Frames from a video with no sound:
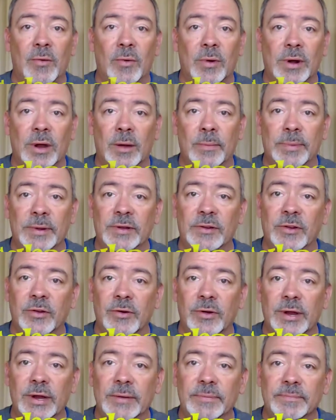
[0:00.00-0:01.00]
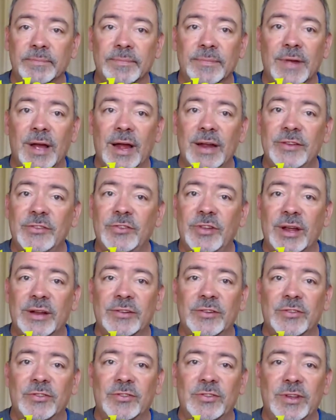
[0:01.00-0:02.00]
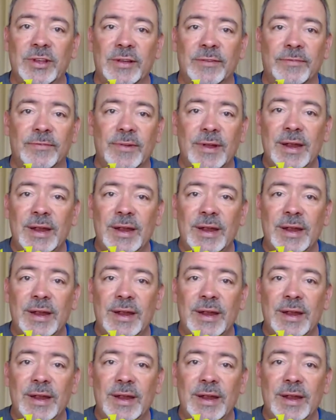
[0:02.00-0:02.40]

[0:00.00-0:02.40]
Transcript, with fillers: out what I'll be doing, I check to see if